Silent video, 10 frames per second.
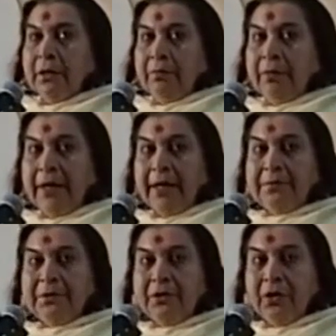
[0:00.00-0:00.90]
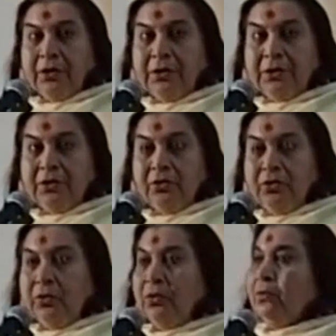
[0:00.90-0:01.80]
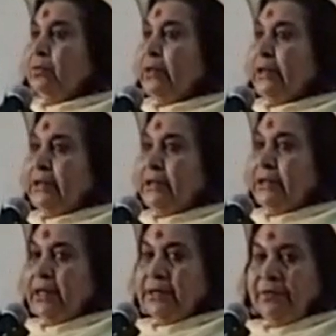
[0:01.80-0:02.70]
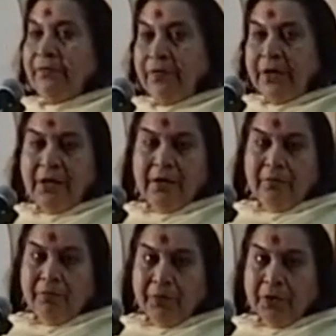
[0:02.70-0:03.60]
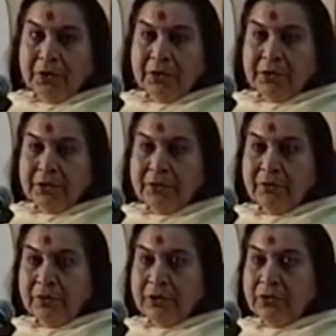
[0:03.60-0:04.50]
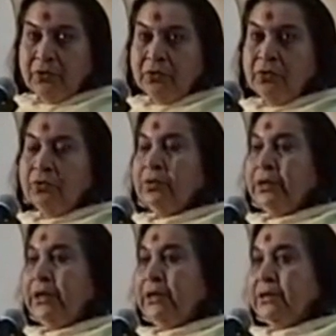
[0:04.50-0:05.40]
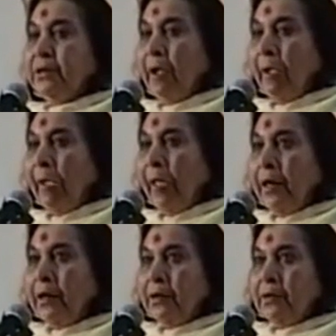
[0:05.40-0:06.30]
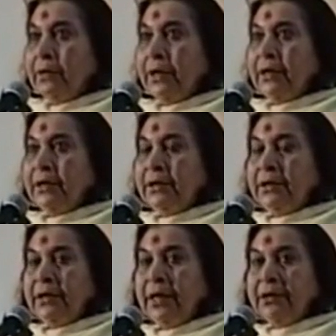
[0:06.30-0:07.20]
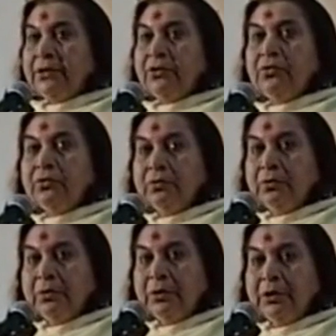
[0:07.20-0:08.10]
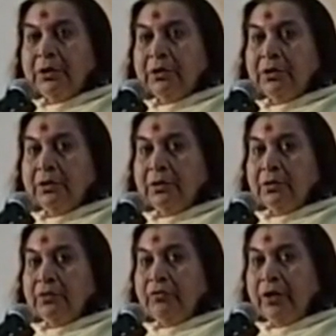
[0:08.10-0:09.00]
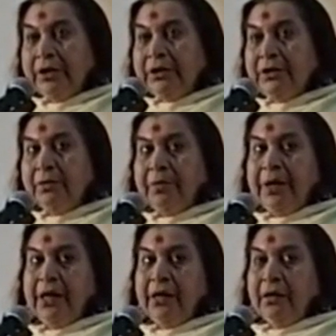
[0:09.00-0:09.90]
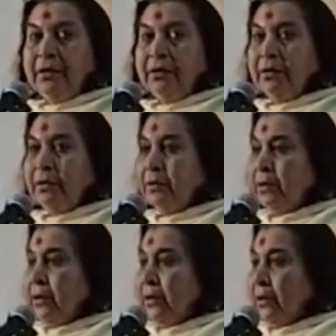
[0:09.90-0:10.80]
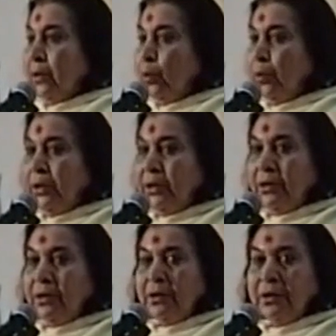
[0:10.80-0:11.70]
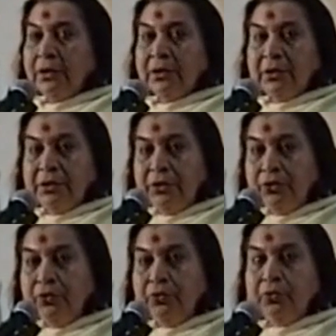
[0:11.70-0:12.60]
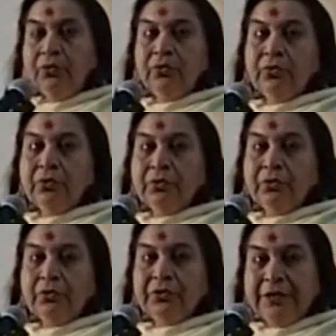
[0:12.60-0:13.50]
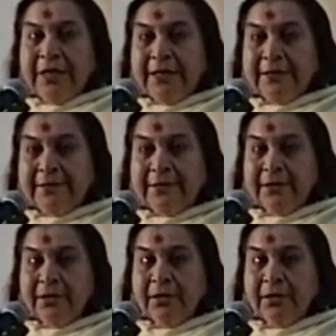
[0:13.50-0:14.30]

Perhaps the doctors don't know that it has a very important work to do, is that it has to nourish the brain with new cells,